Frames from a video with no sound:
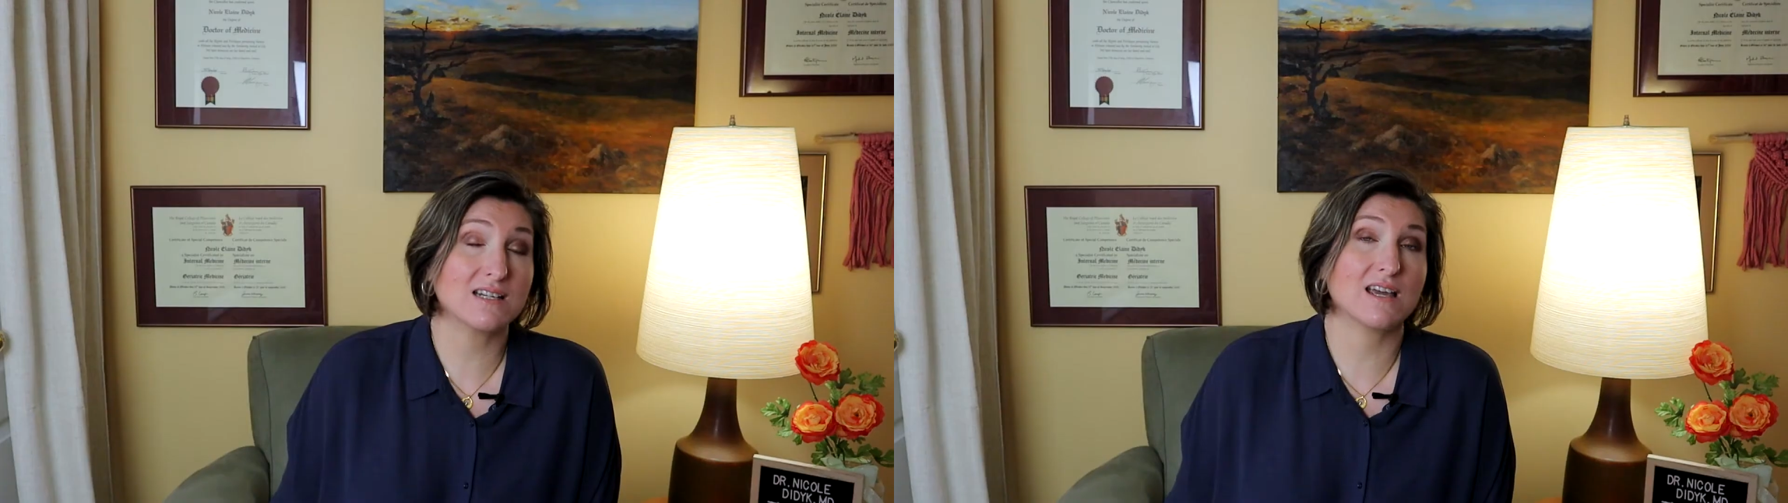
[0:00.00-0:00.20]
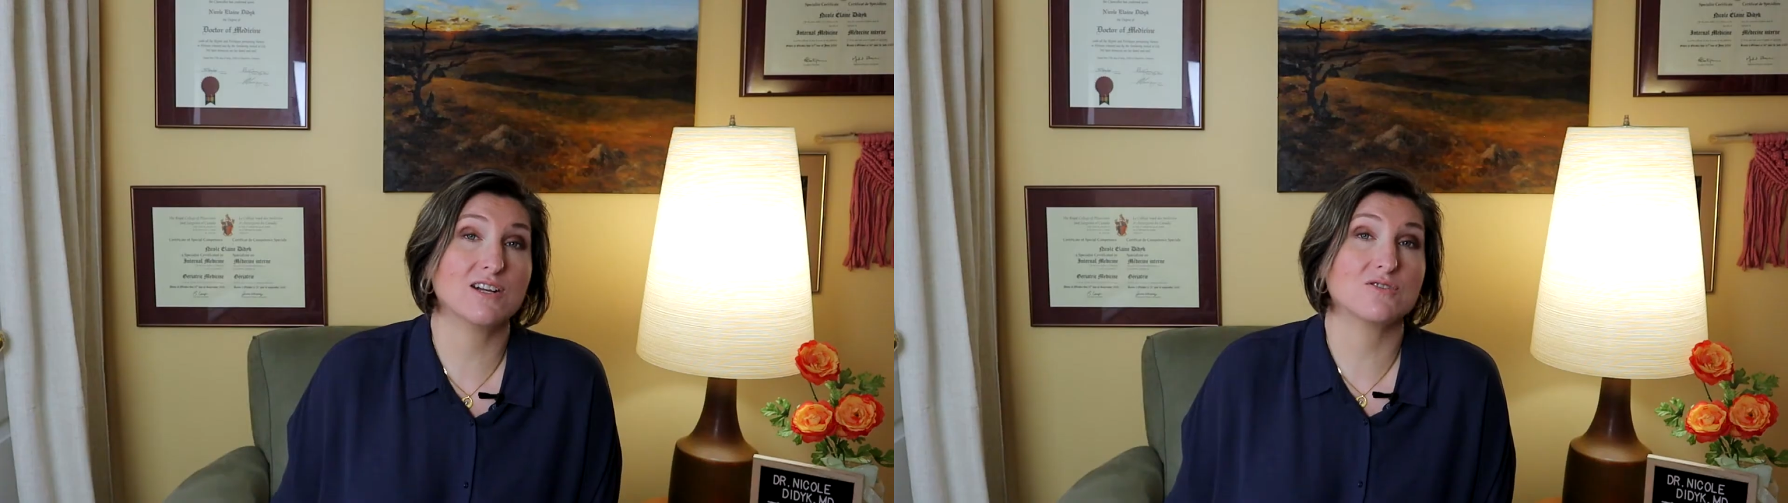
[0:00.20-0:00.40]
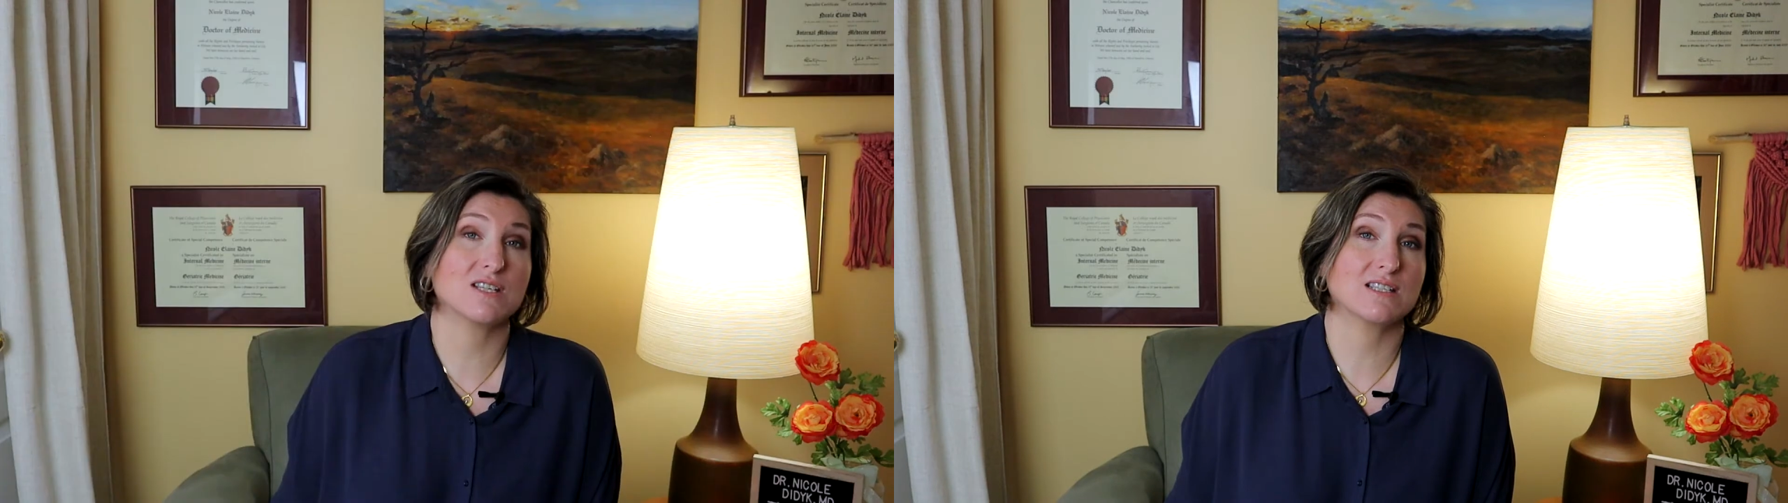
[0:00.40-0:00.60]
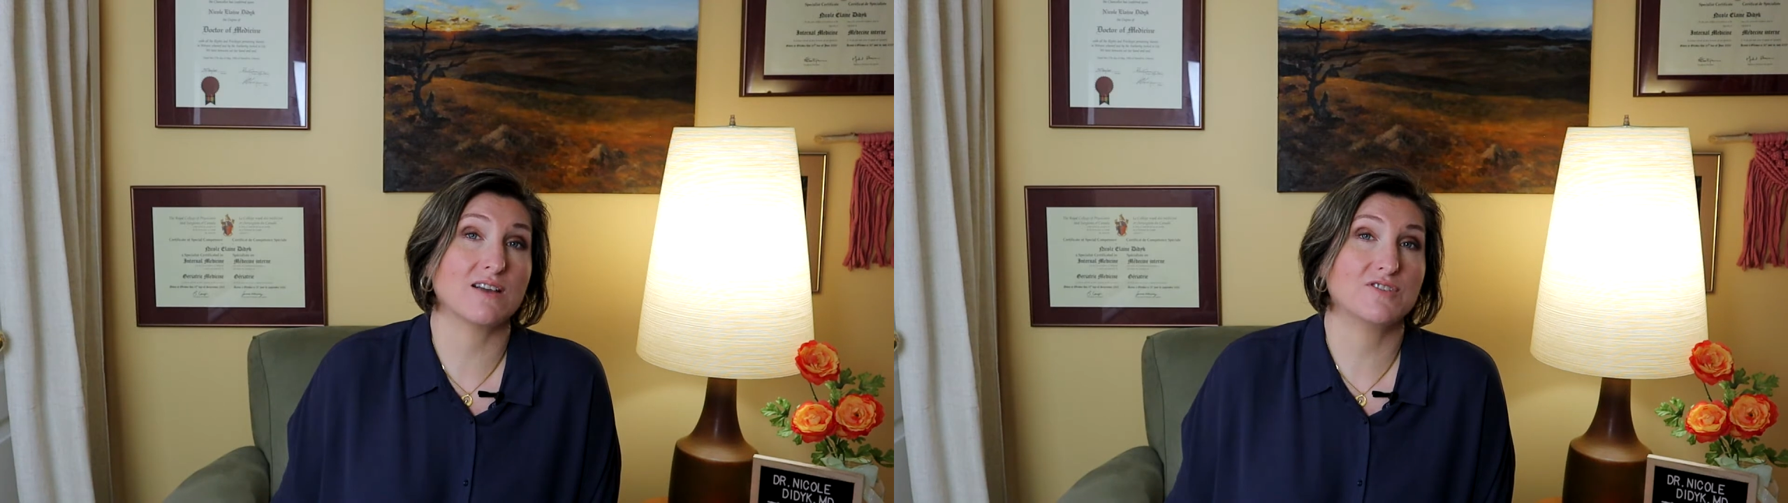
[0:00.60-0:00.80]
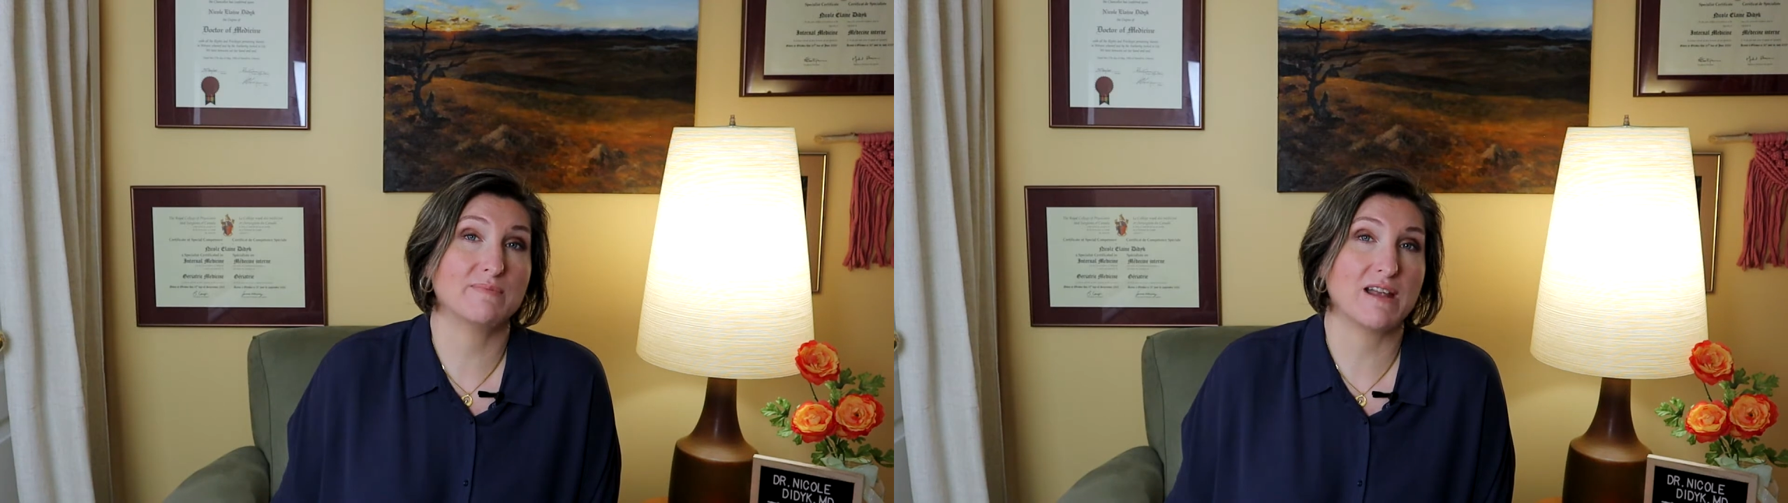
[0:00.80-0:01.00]
a diagnosis
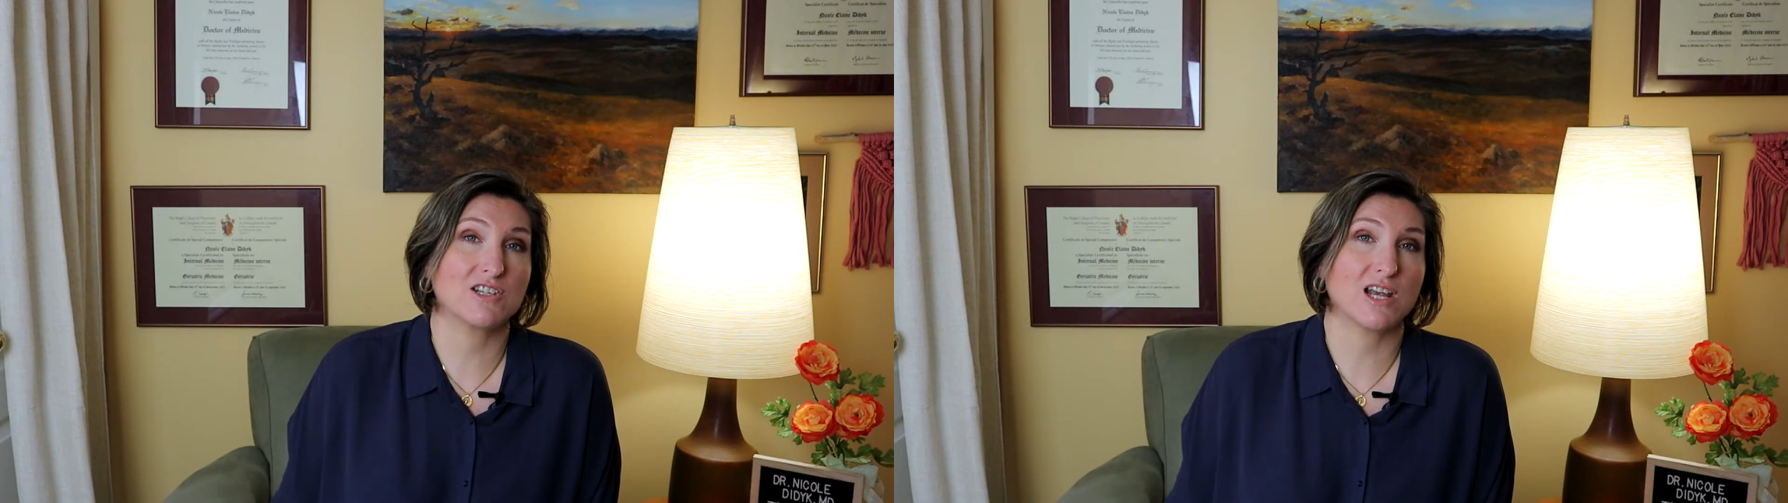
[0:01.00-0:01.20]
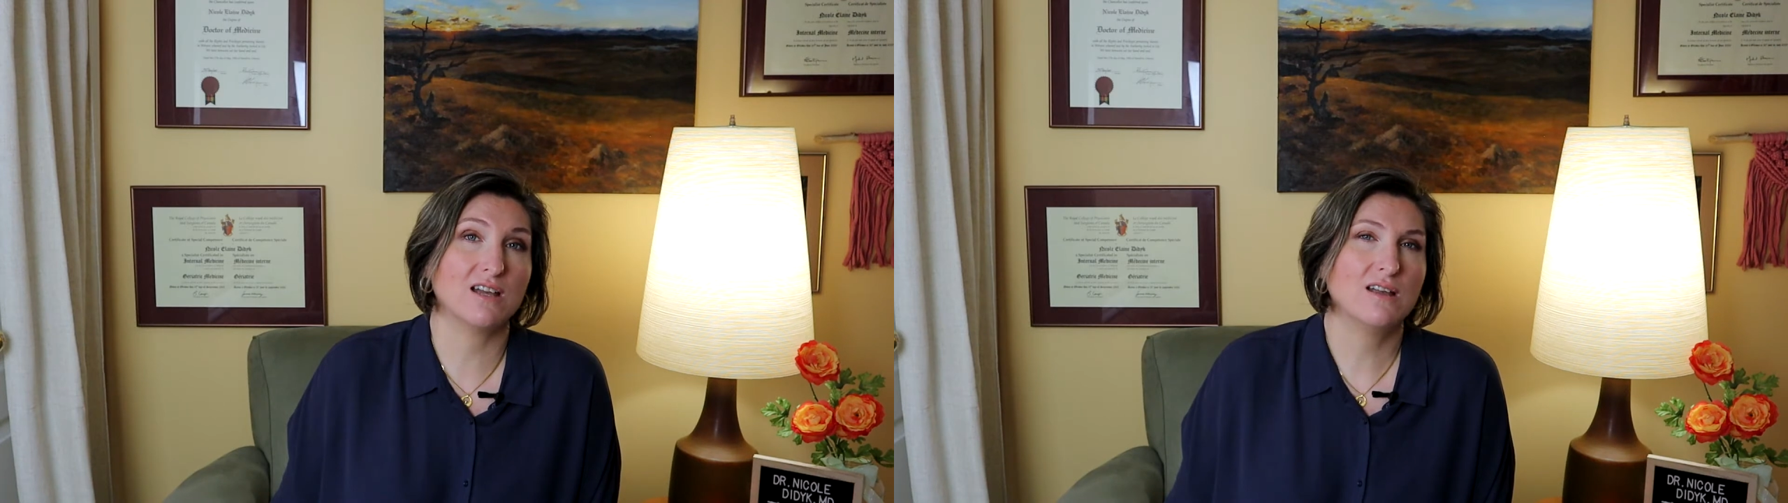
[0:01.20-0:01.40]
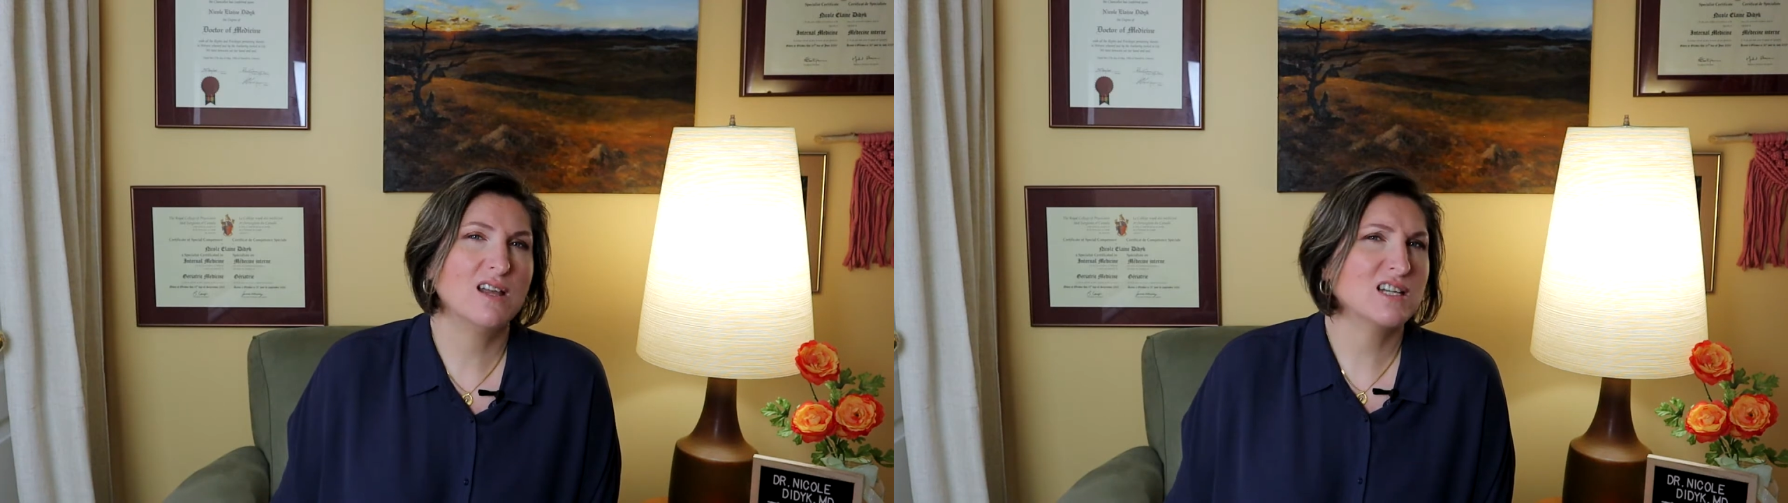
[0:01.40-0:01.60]
of dementia